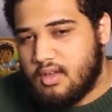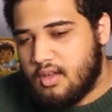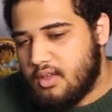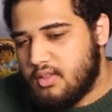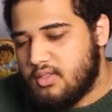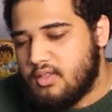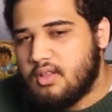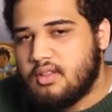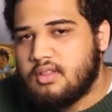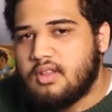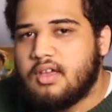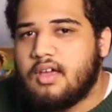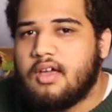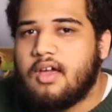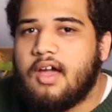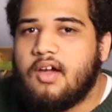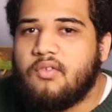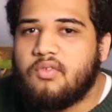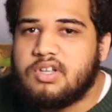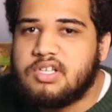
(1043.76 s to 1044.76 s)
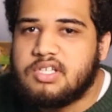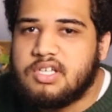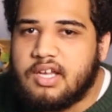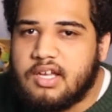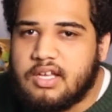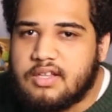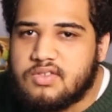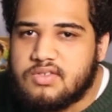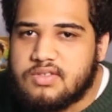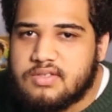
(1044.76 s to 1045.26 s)
I think they have a
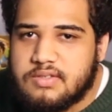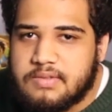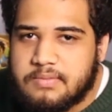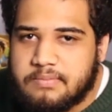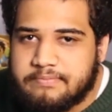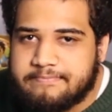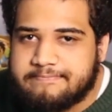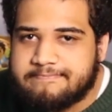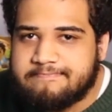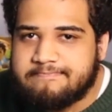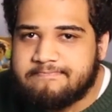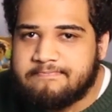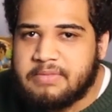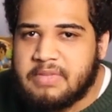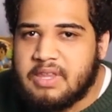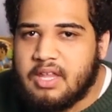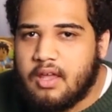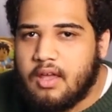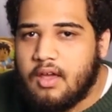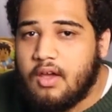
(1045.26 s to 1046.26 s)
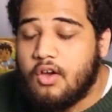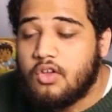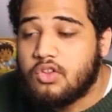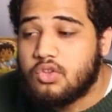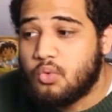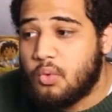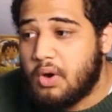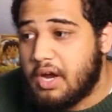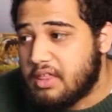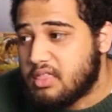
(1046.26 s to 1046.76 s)
chance.
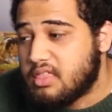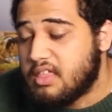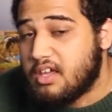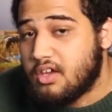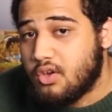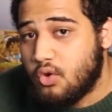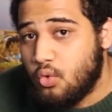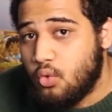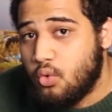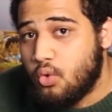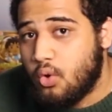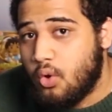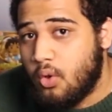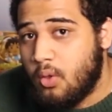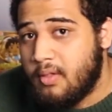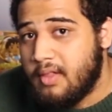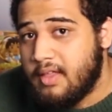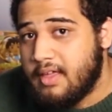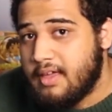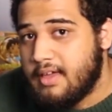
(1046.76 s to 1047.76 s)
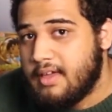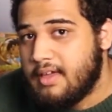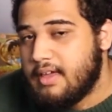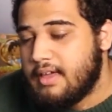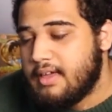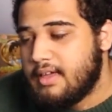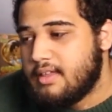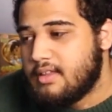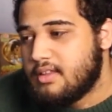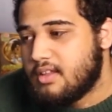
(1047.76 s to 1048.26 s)
Do I think
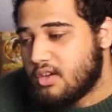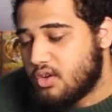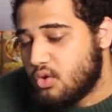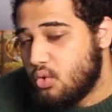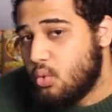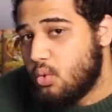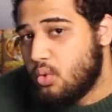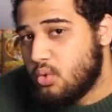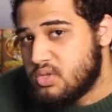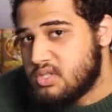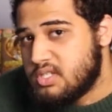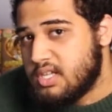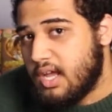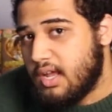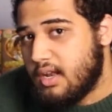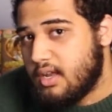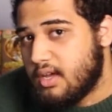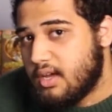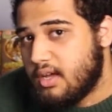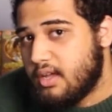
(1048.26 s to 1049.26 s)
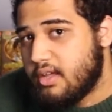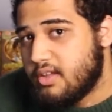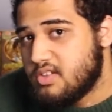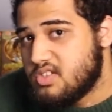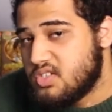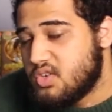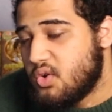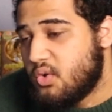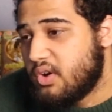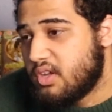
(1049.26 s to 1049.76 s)
that Google Stadia
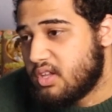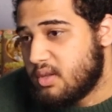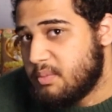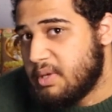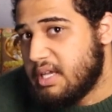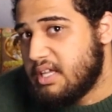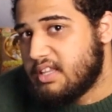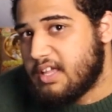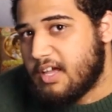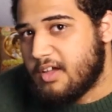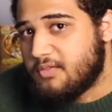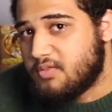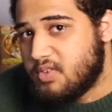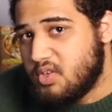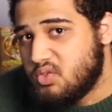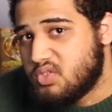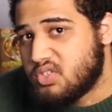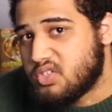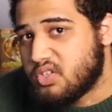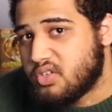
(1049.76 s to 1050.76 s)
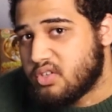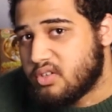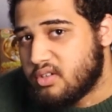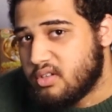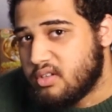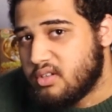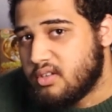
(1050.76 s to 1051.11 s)
is going to be that future?